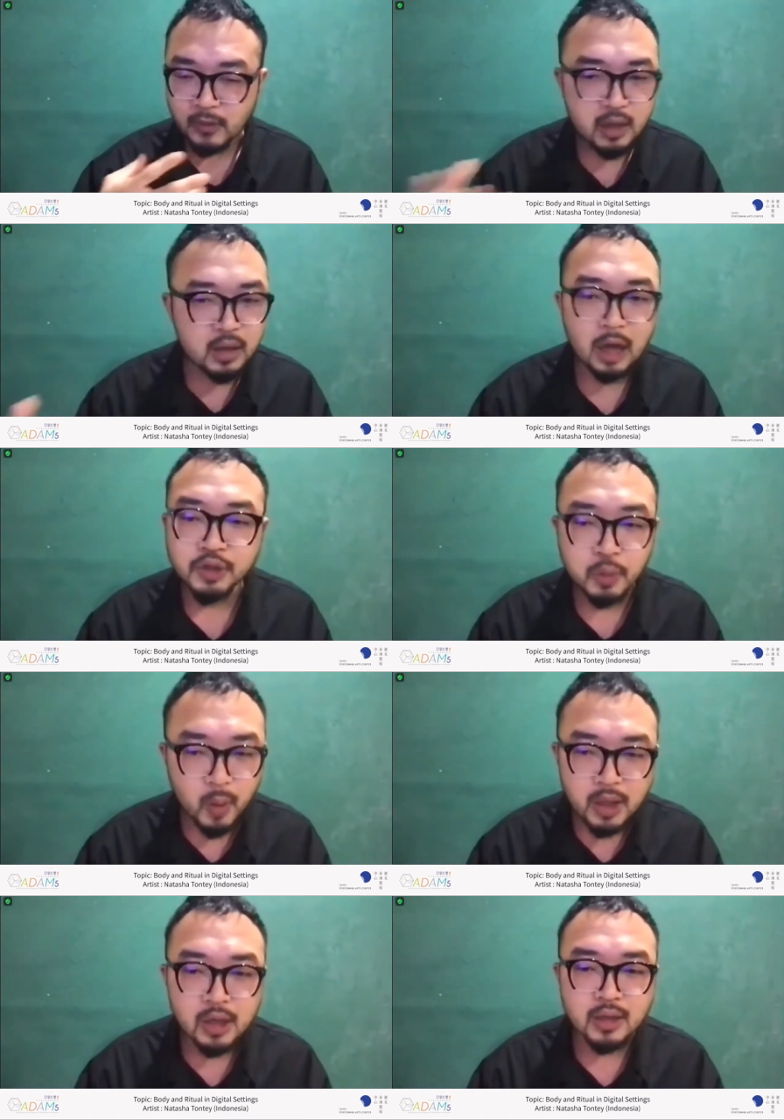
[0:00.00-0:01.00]
cultural
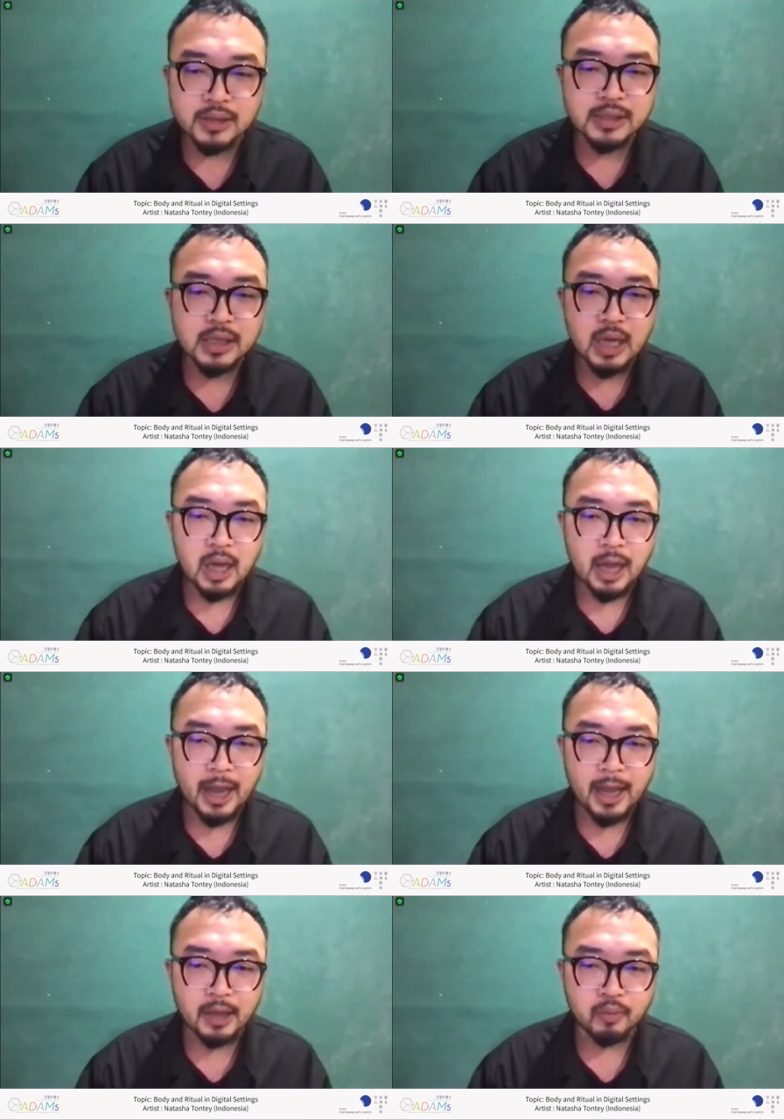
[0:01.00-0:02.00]
workers,
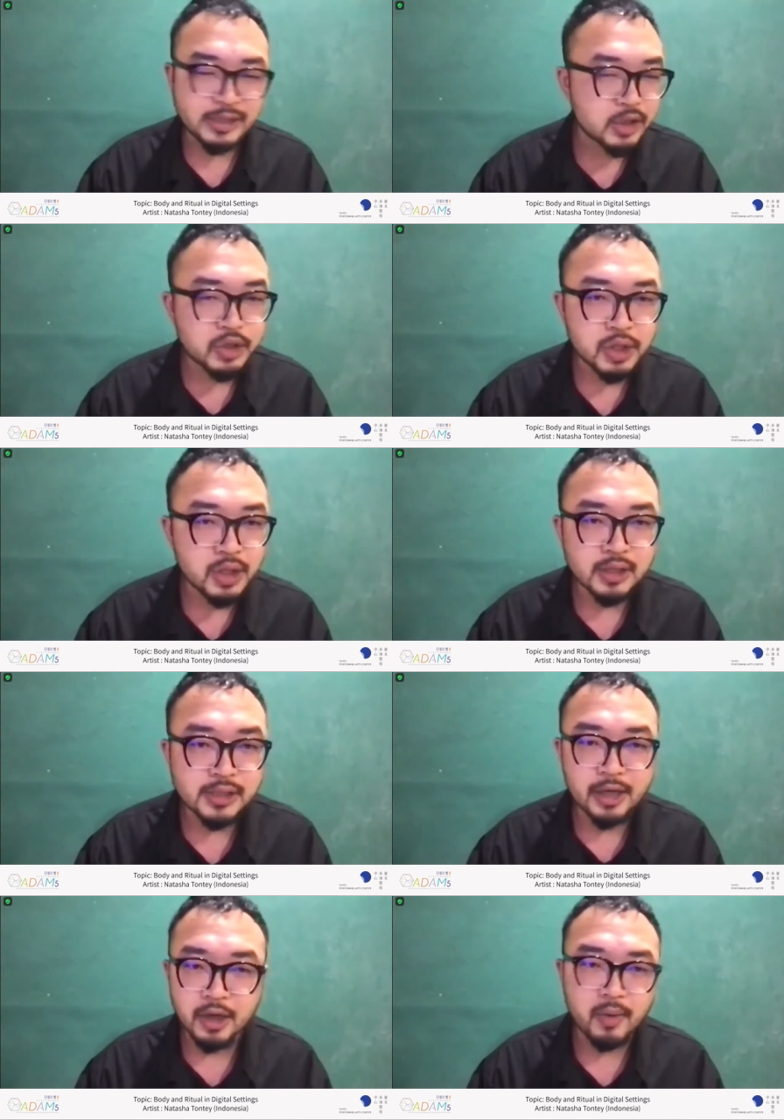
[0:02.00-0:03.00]
and researchers
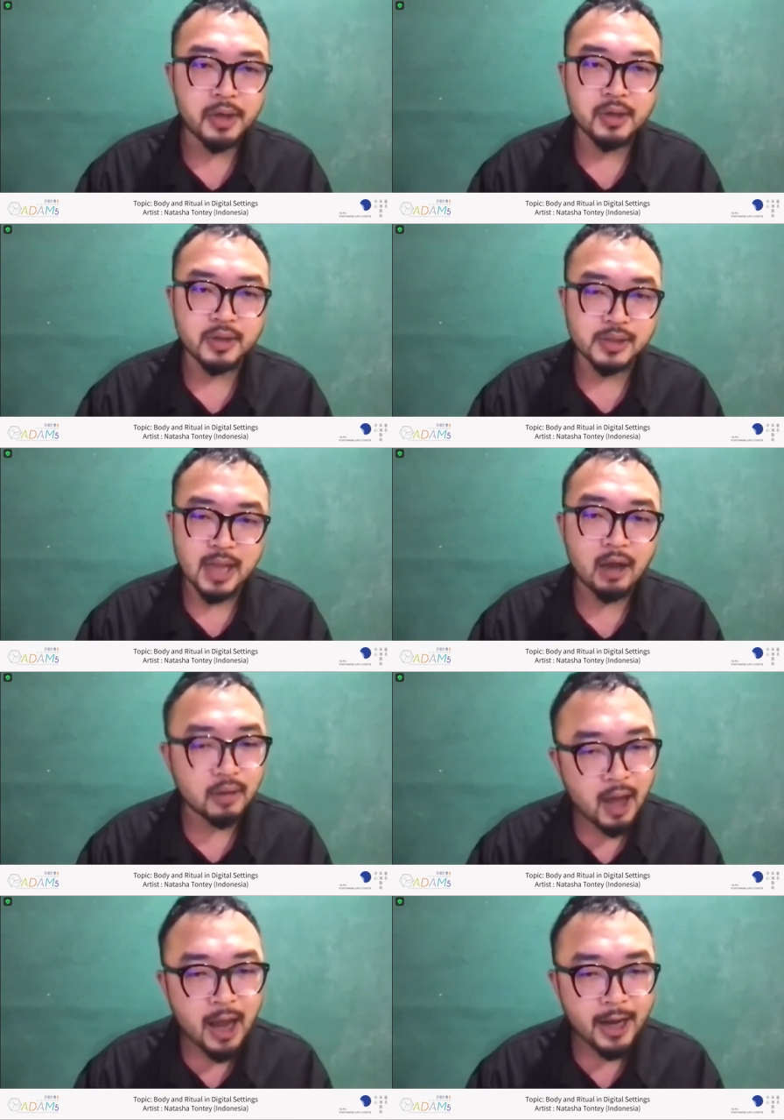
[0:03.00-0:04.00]
and curators
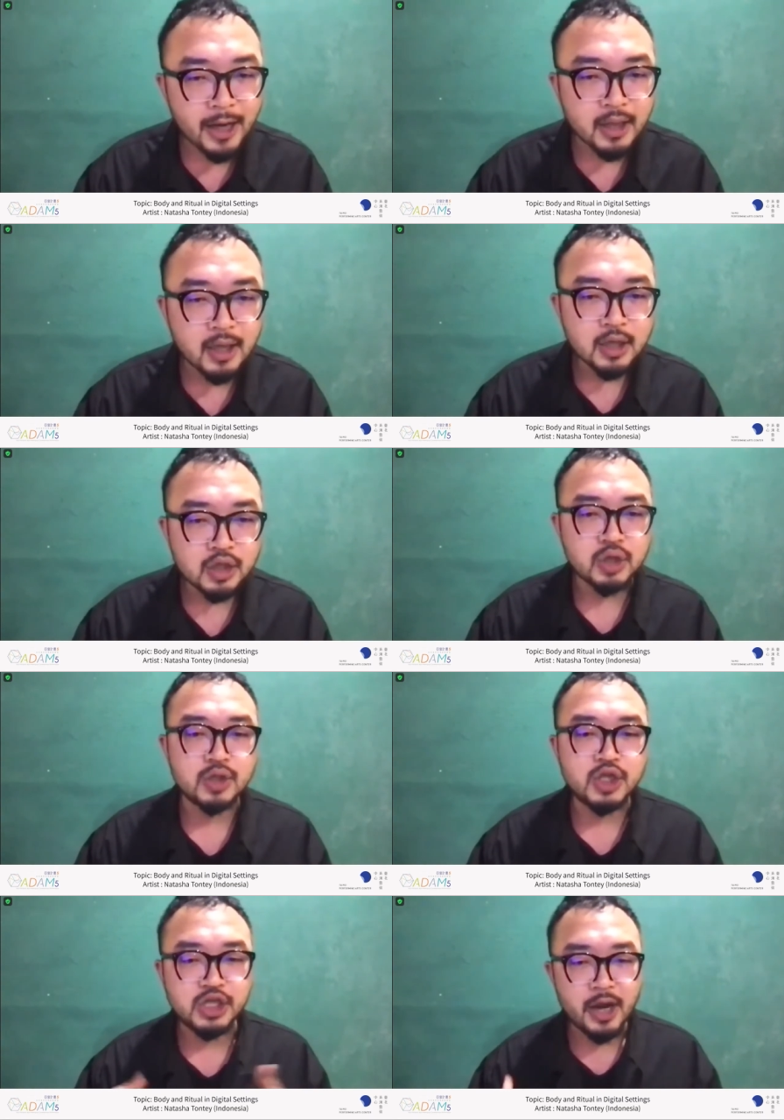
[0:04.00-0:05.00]
online to
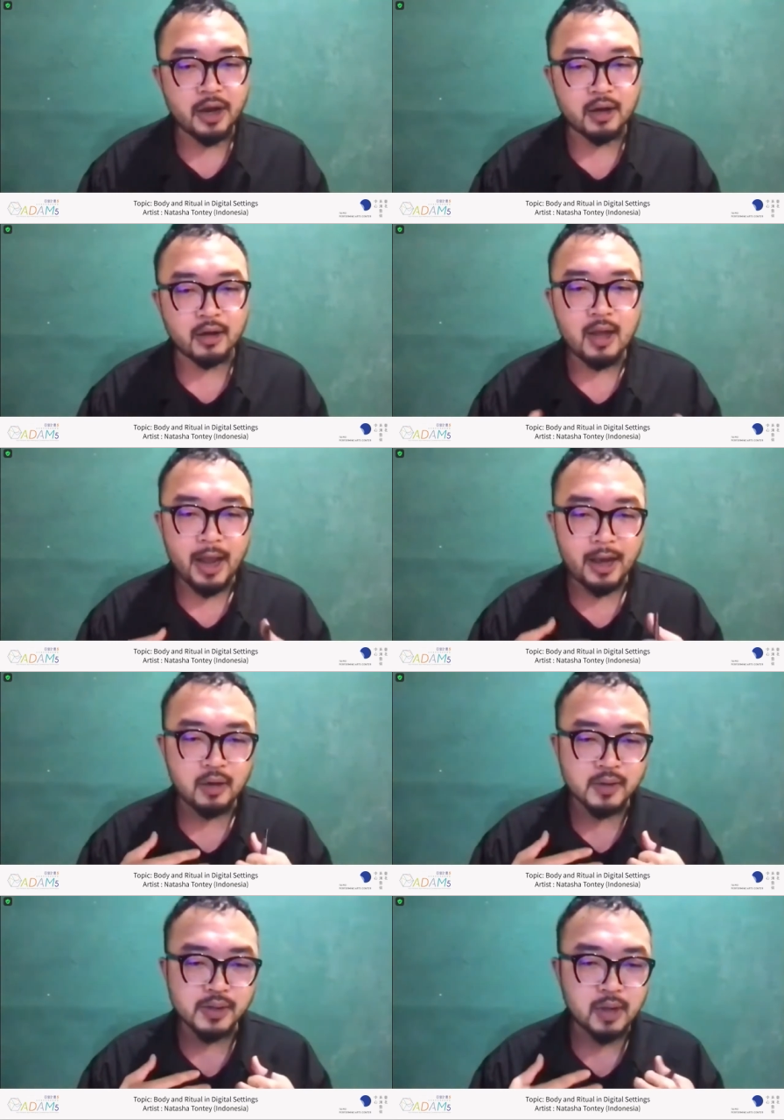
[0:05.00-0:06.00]
share and
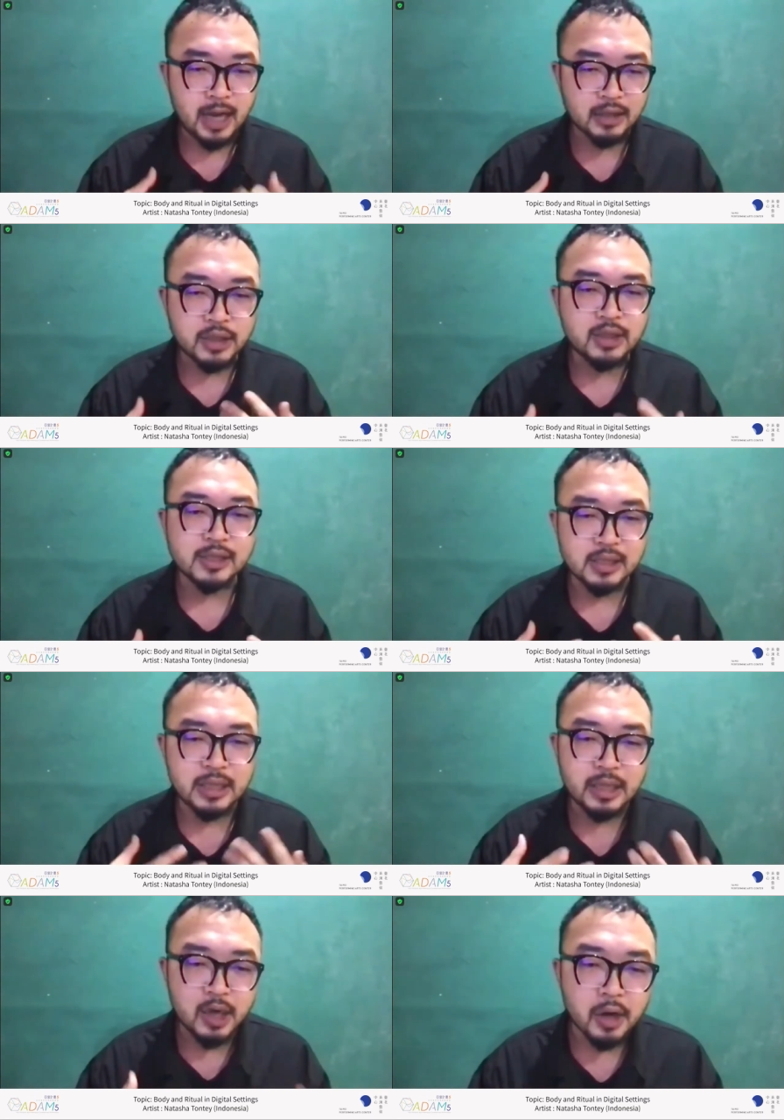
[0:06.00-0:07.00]
also
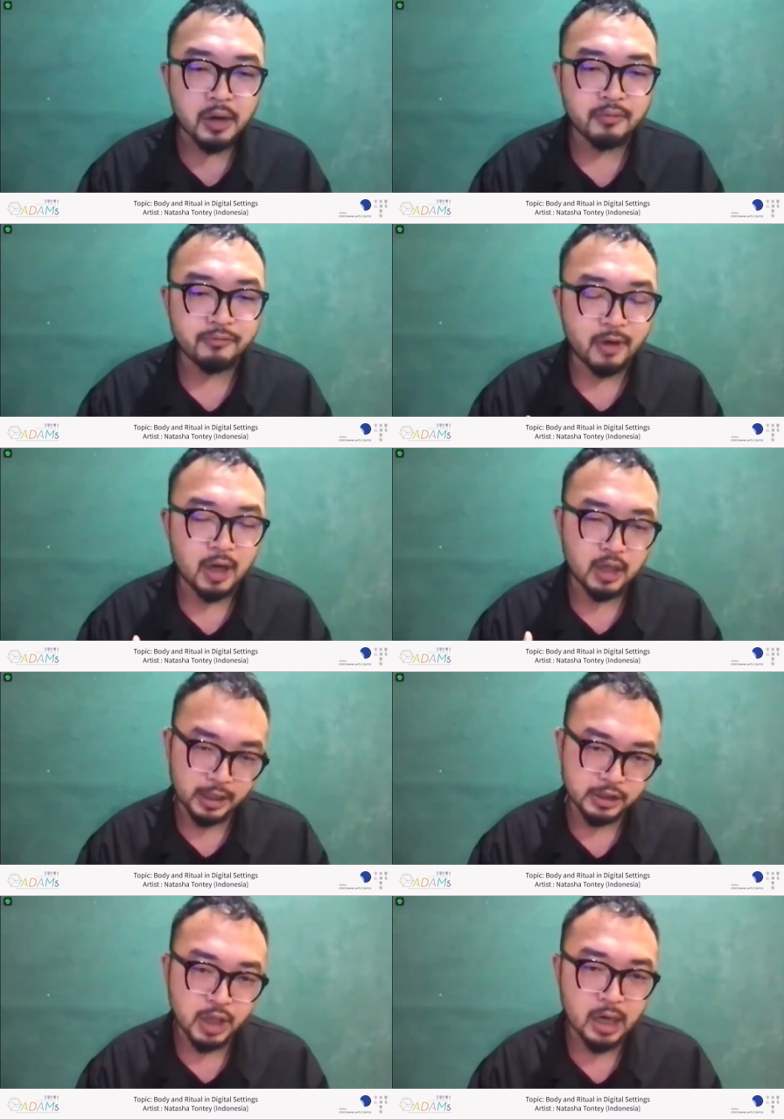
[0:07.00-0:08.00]
continuously learn from
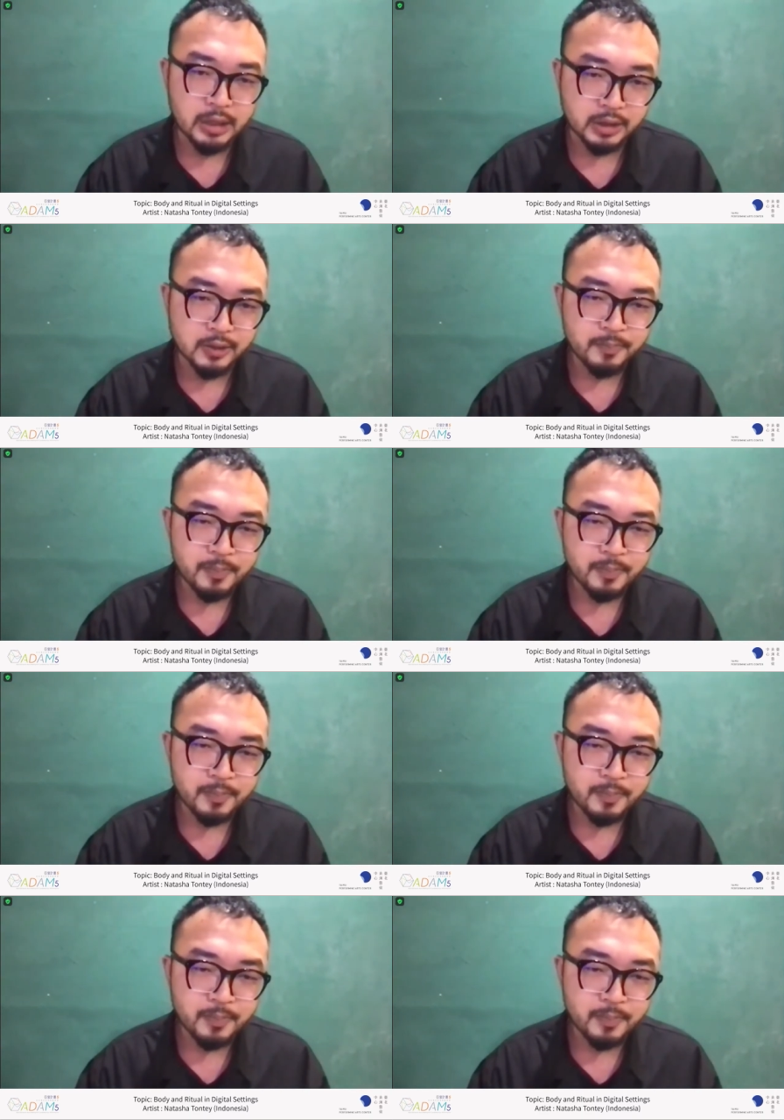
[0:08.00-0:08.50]
each other.